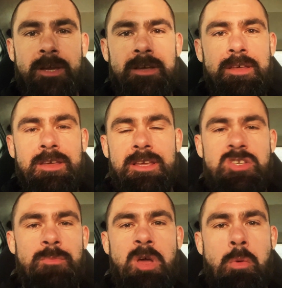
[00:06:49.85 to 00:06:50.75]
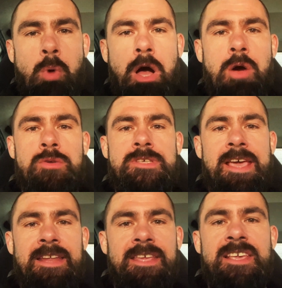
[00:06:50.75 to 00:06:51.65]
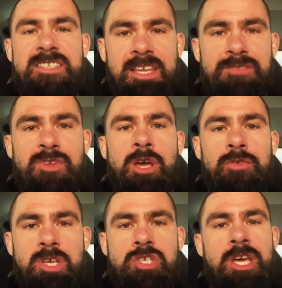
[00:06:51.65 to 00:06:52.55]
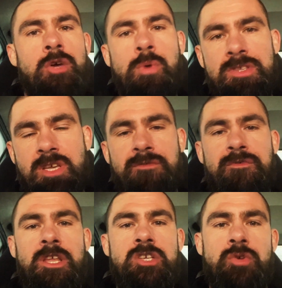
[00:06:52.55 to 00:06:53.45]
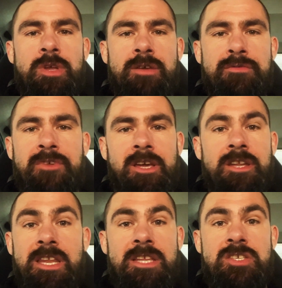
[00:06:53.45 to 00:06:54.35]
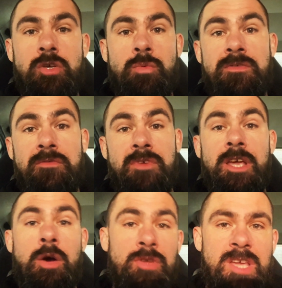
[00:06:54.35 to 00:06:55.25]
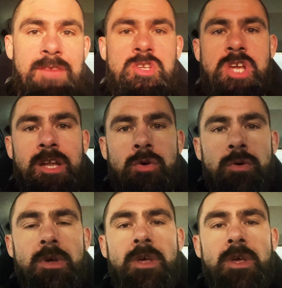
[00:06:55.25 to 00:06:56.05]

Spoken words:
It took me a while to edit yesterday's video on this channel once I'd finished doing everything I needed to with the video on the other channel.